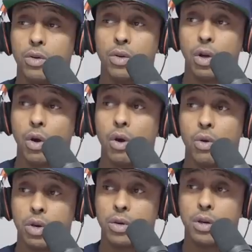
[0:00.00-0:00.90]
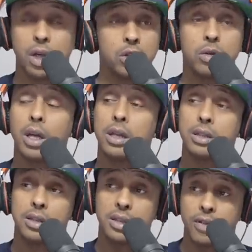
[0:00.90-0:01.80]
go to New York on you niggas. You
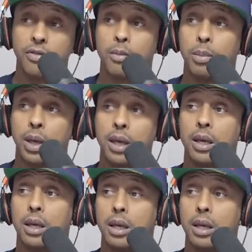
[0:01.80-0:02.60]
niggas is different, b.